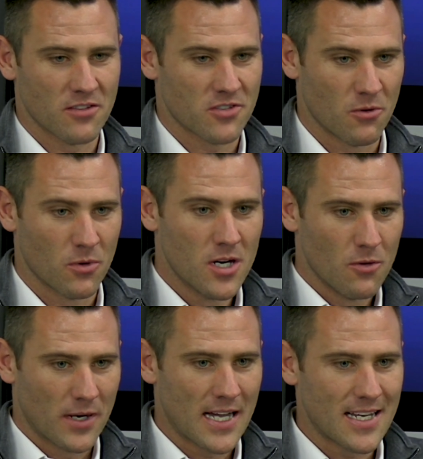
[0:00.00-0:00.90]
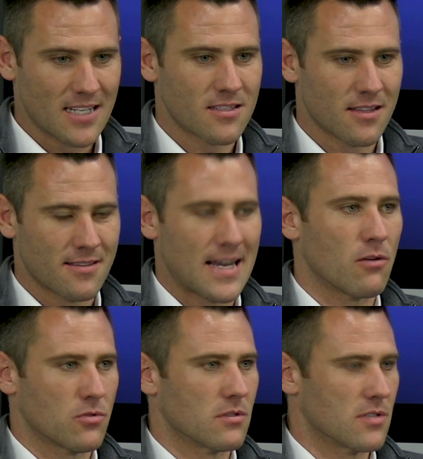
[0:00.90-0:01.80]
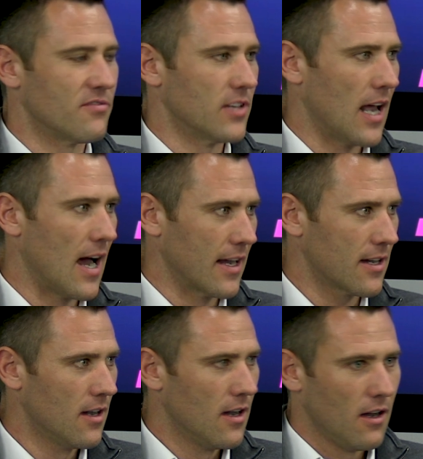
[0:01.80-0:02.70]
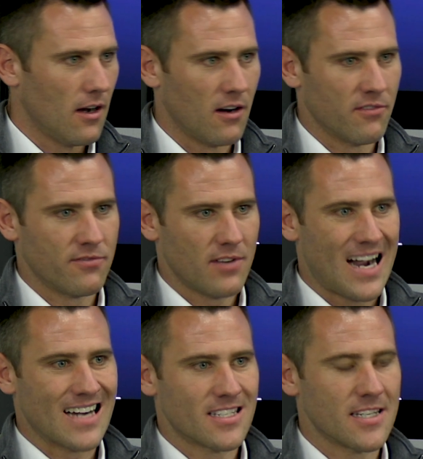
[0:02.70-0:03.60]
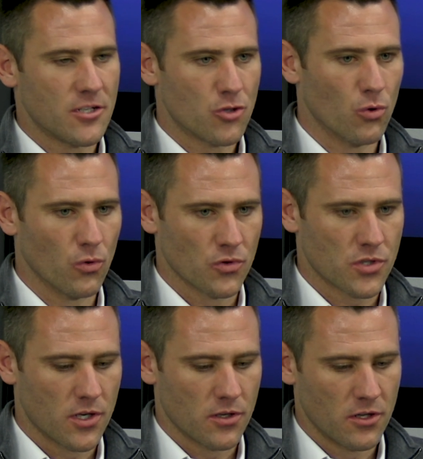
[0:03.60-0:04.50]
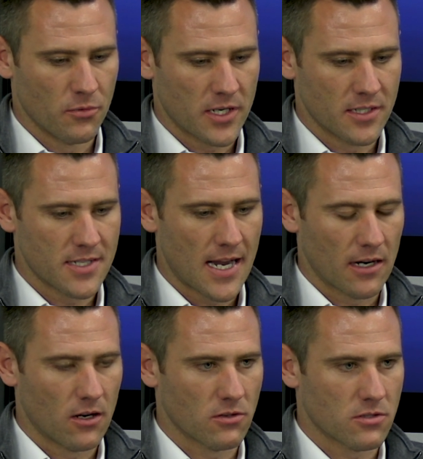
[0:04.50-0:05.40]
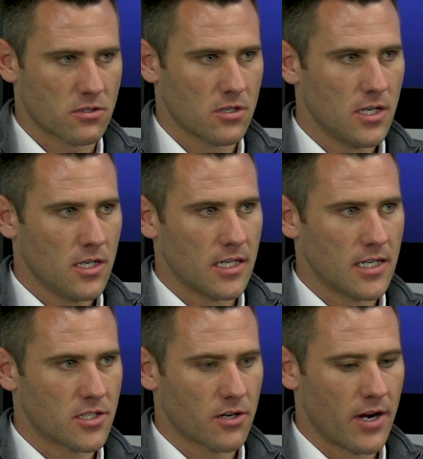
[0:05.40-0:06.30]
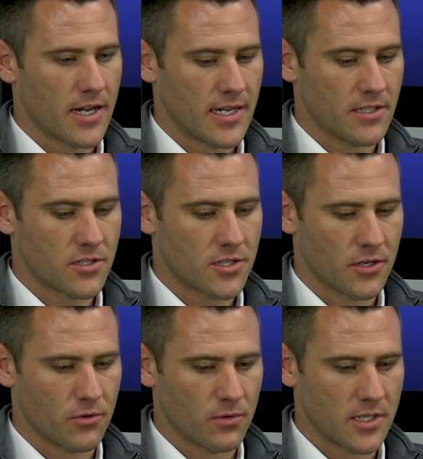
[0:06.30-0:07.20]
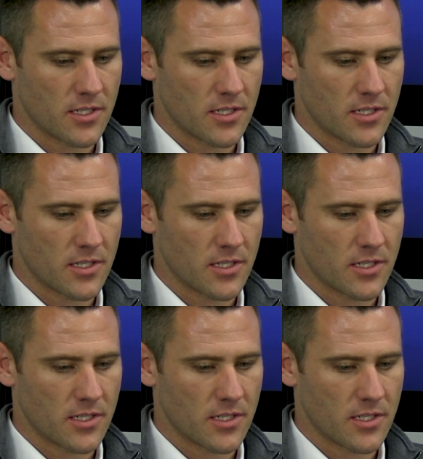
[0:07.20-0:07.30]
So we're kind of into the thousands, if you like, of IT tools that we can take logs and integrate into